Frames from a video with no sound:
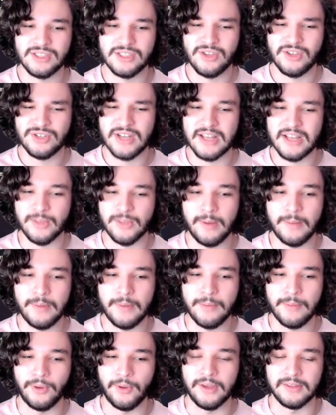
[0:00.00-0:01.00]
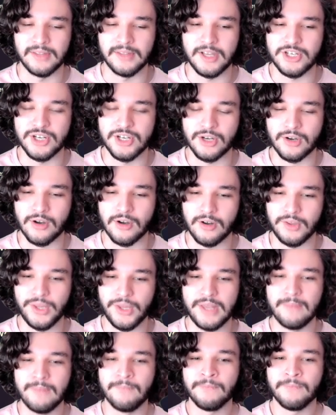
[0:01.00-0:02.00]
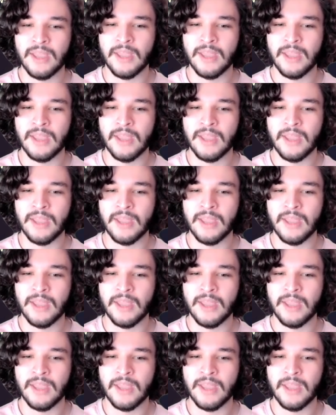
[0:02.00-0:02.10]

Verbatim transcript: So there's not too many people in Legend currently.